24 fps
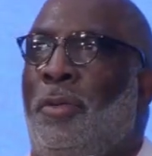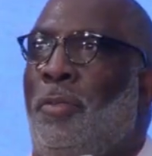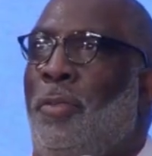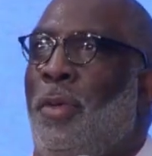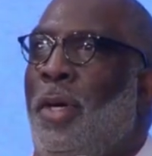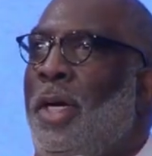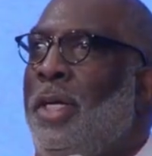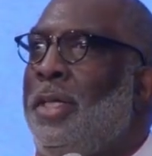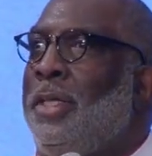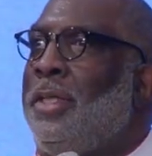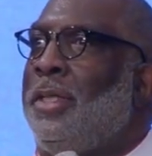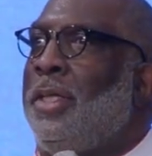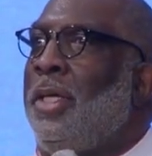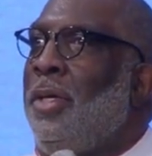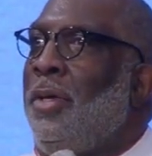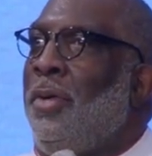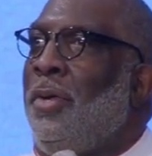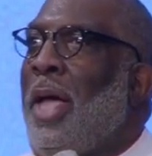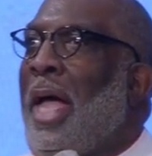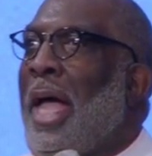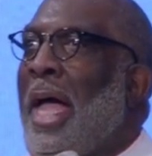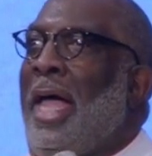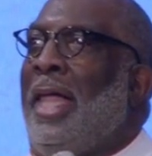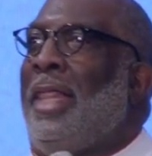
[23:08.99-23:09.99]
was,
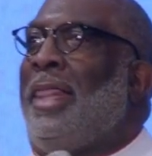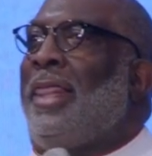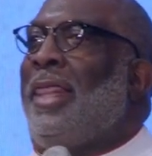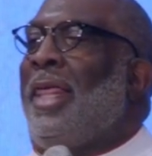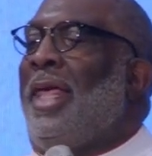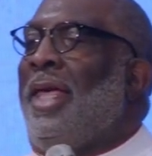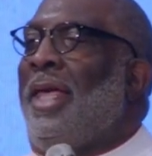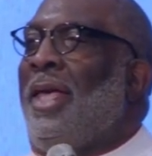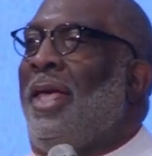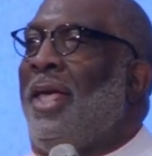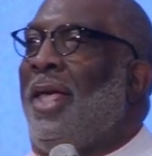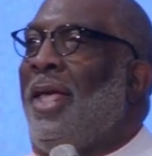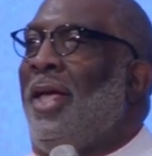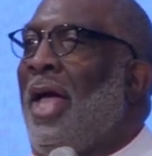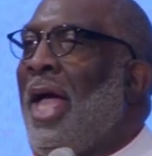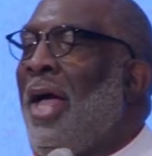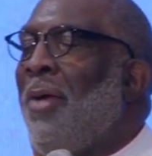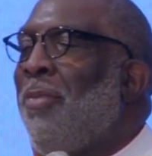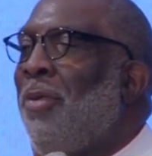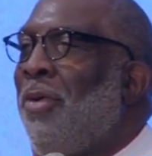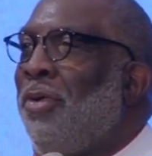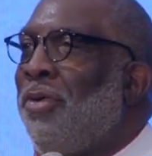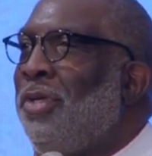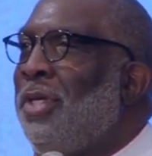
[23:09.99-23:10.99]

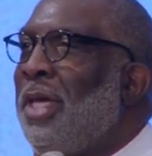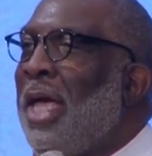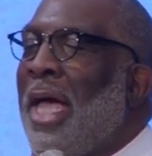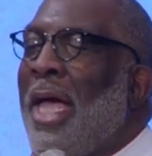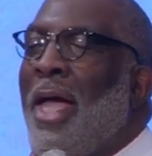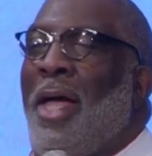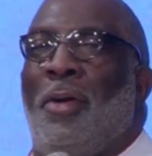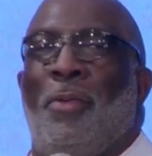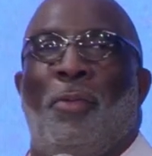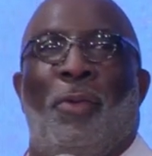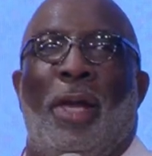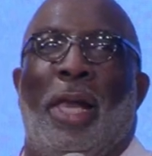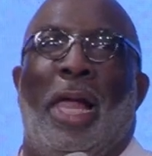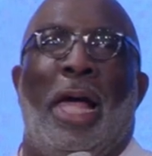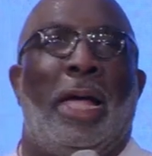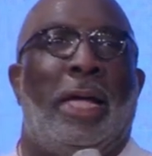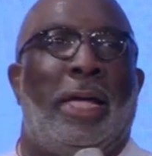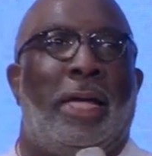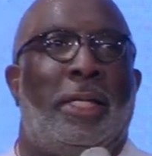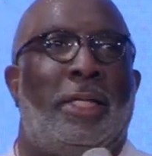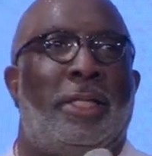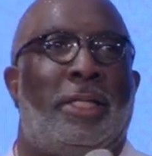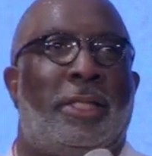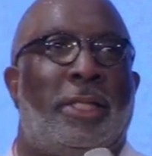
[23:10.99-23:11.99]

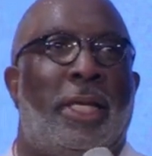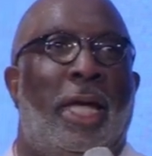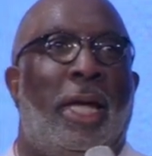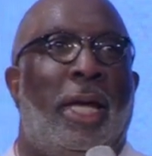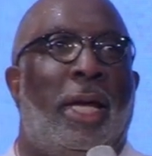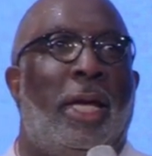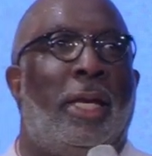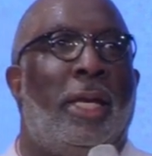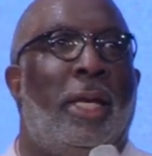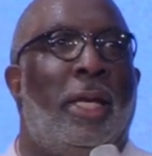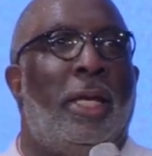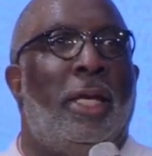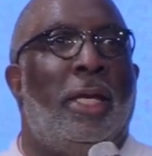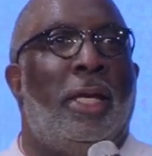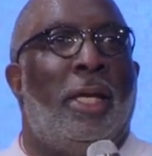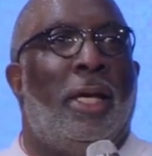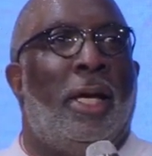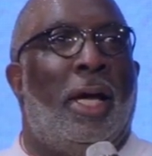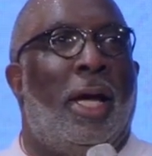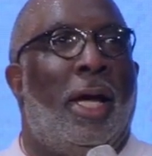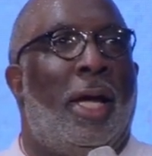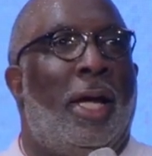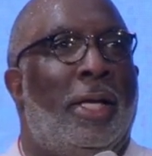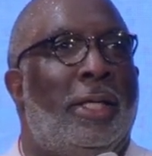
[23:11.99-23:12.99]

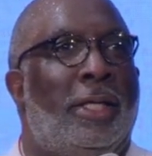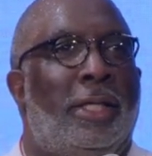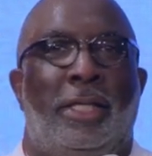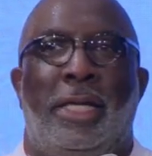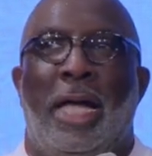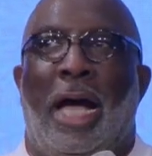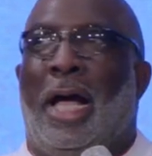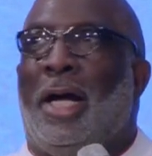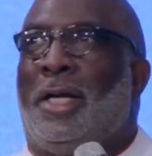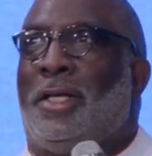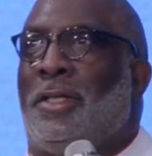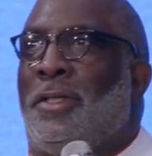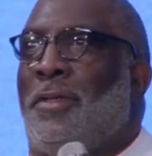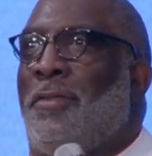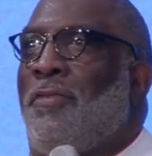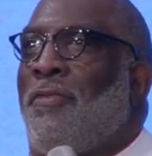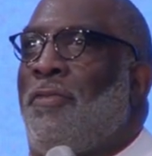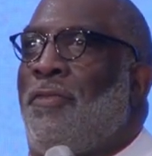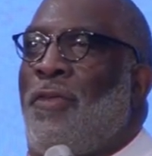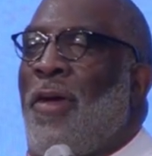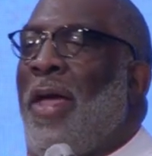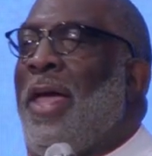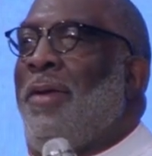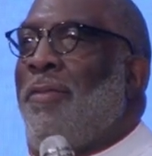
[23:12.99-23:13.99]
Doc's
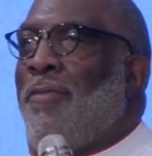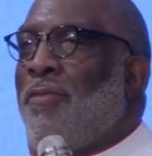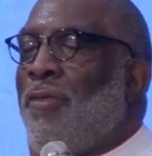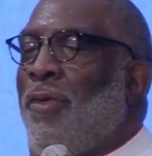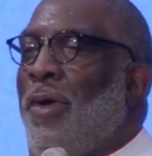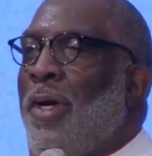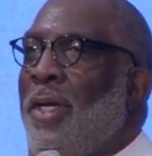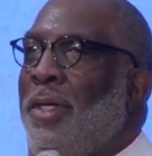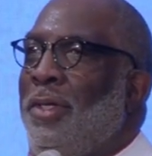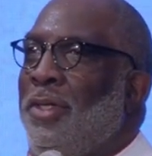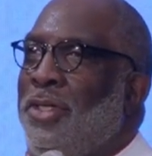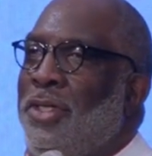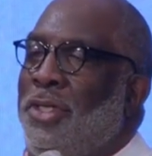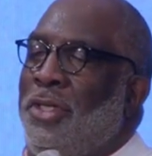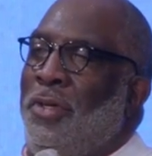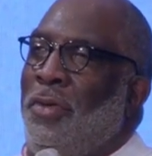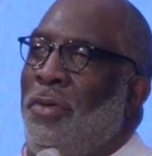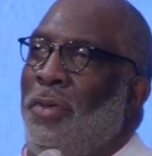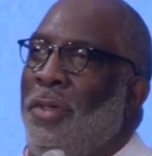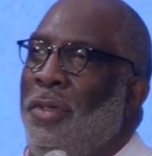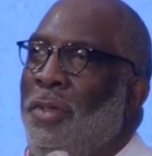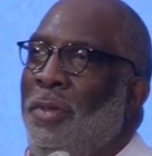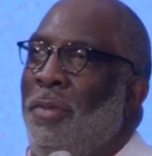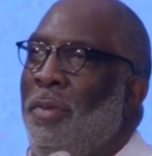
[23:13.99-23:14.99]
favorite
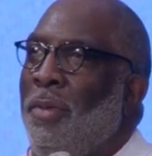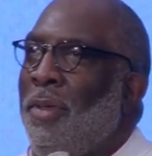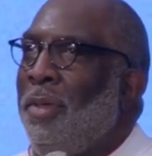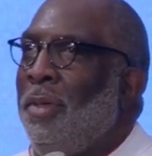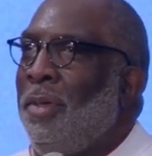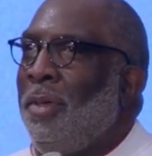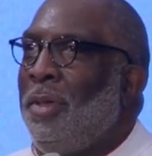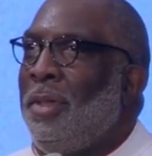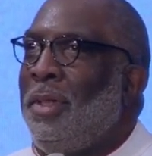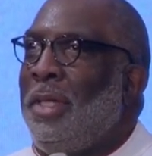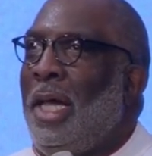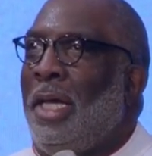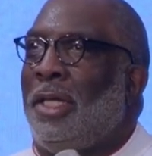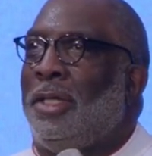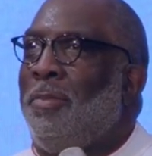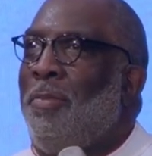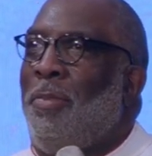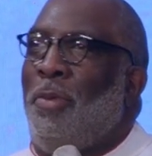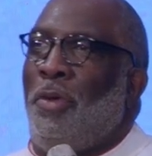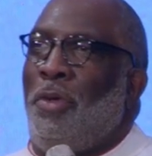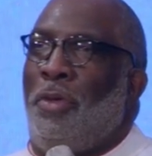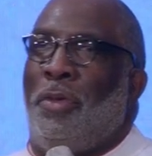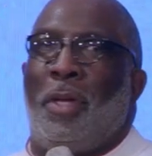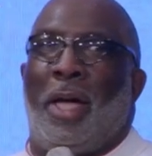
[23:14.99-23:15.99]
student, Dr.
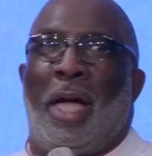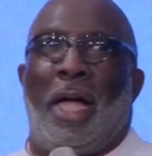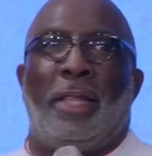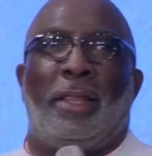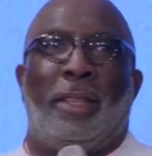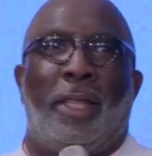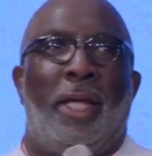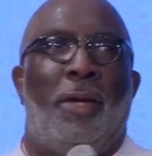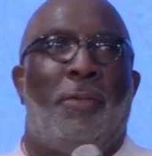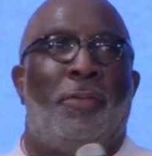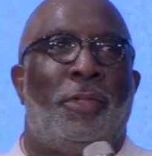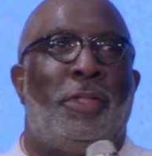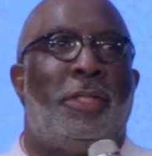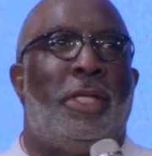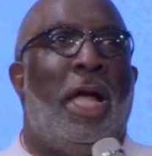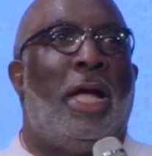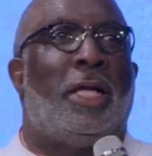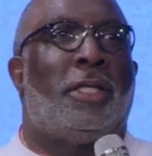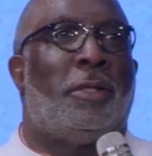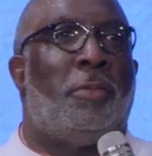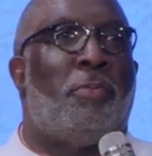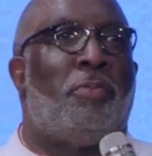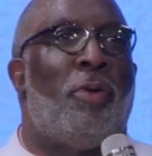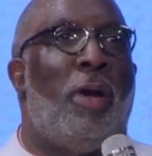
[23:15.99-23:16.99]
Booth, I think, was
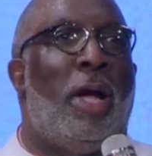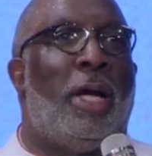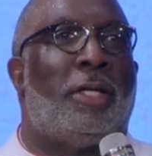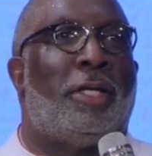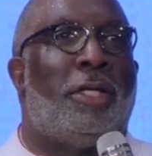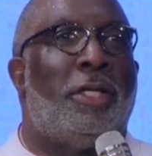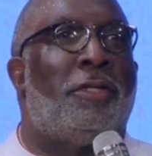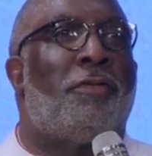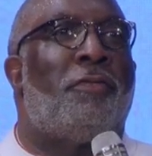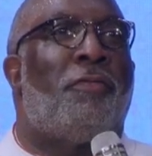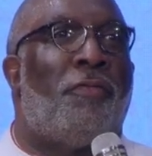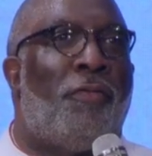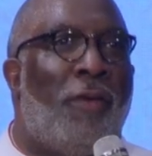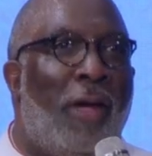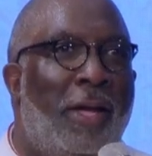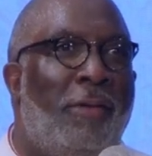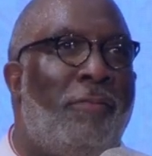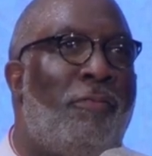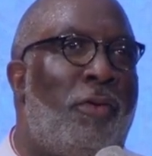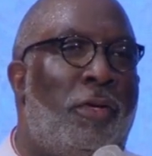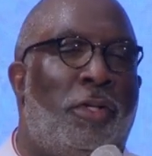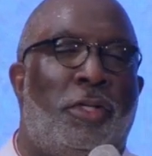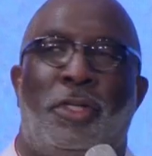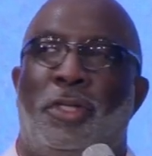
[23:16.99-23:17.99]
Dr. Proctor's
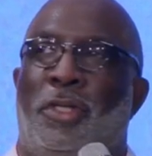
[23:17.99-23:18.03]
favorite